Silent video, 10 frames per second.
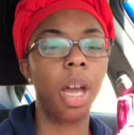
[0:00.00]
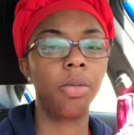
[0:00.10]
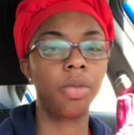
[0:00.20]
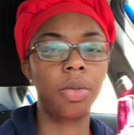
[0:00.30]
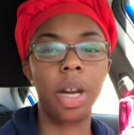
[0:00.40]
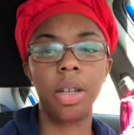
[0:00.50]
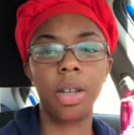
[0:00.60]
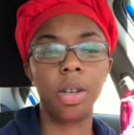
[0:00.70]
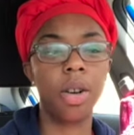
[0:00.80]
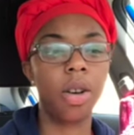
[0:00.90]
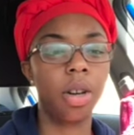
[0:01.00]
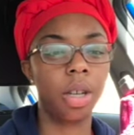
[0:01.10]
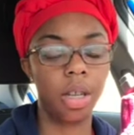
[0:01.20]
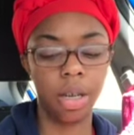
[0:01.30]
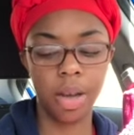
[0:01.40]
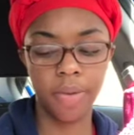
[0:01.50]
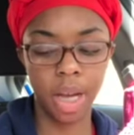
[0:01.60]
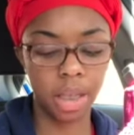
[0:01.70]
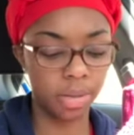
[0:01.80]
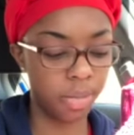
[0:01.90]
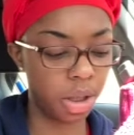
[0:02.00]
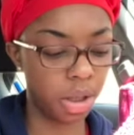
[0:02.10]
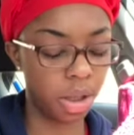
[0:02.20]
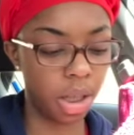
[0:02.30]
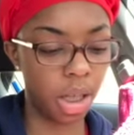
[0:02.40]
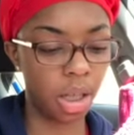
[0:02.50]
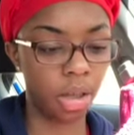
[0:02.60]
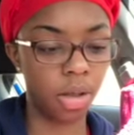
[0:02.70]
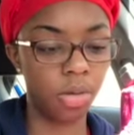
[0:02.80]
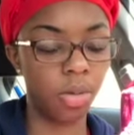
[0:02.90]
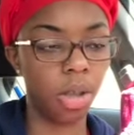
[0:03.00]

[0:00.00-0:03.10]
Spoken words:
I was riding in a car, and I forgot to mention that along